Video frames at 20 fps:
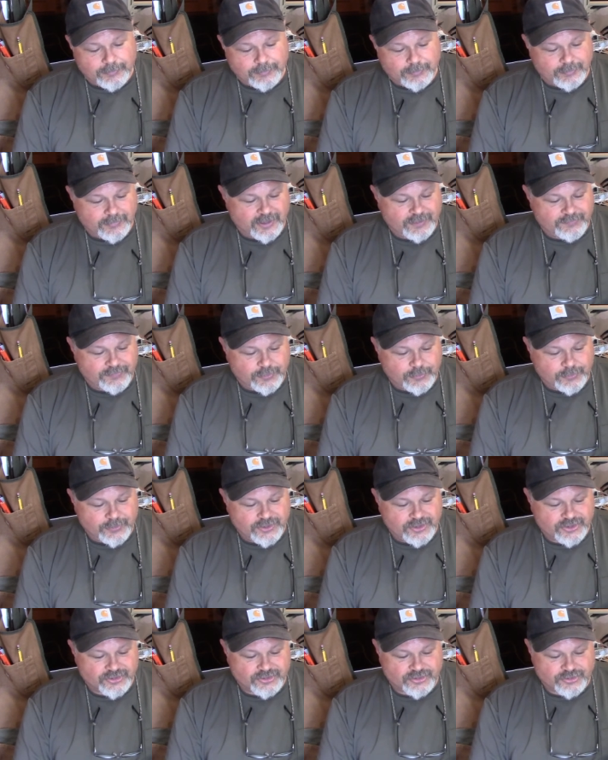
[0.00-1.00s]
if you were
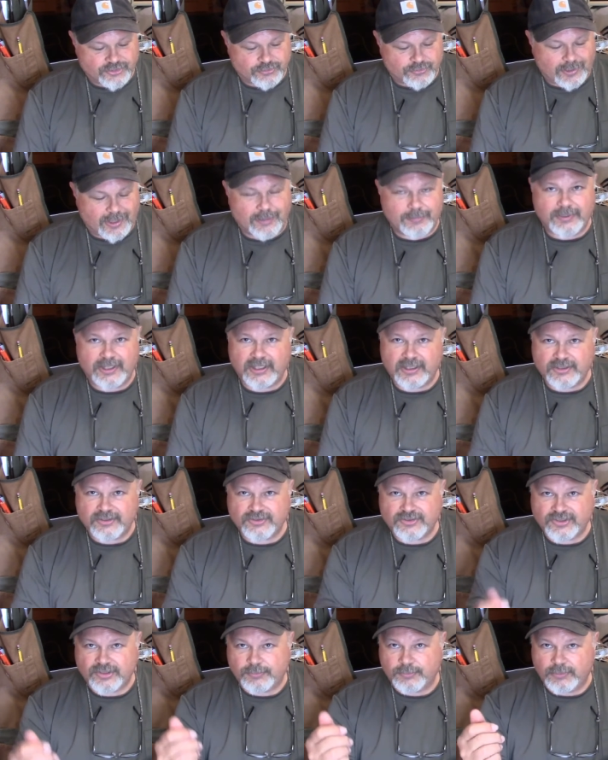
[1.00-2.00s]
just describing it and
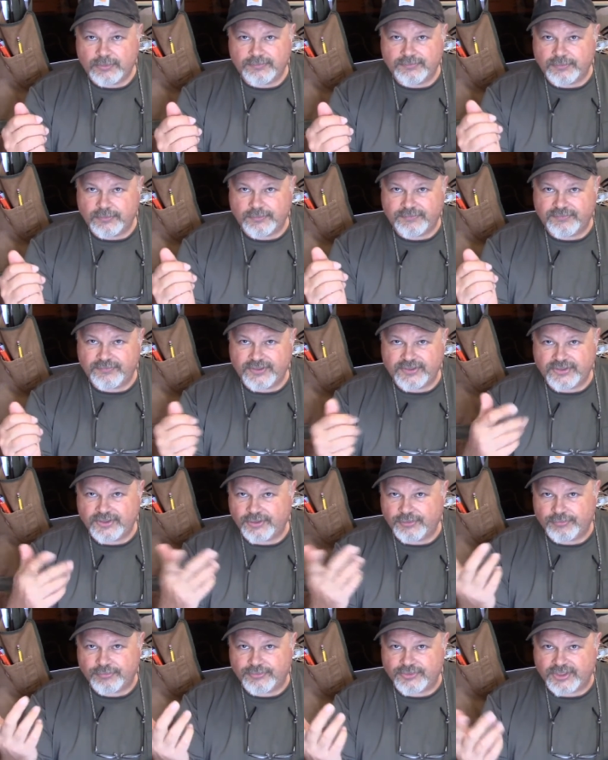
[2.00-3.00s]
someone were fishing
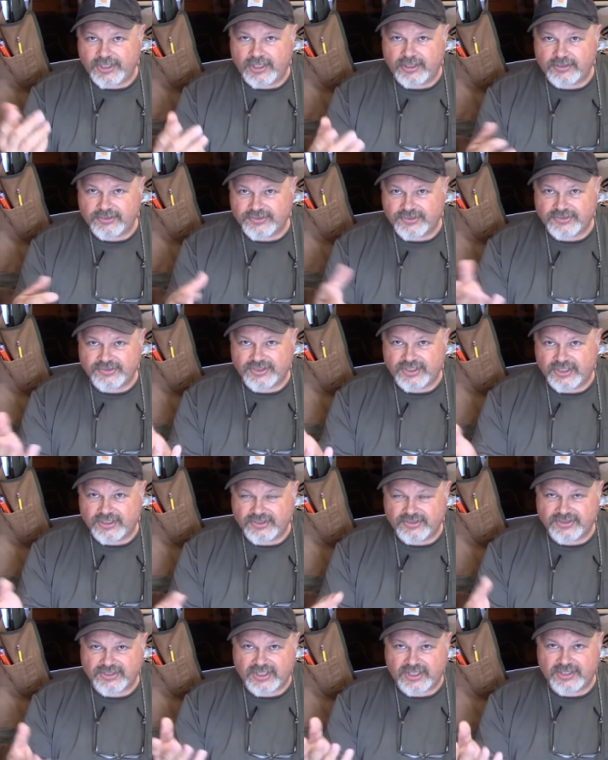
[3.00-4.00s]
through channels and said
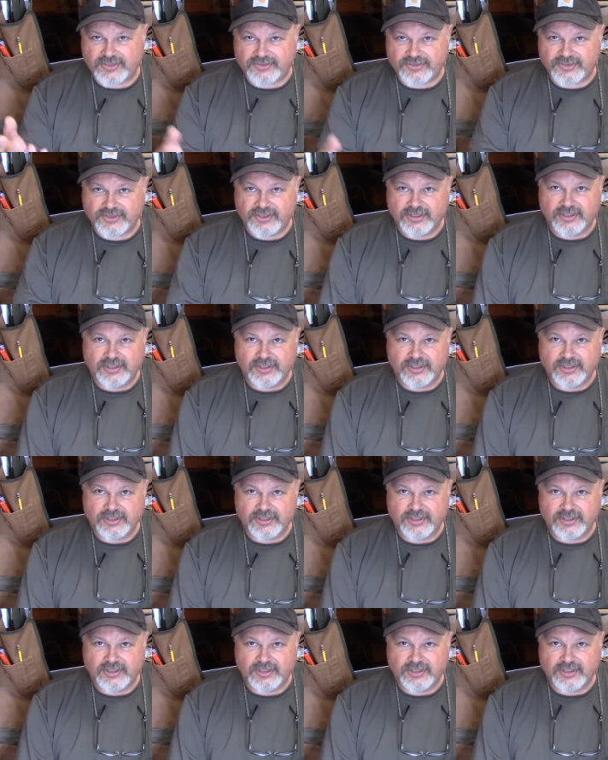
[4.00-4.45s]
this guy's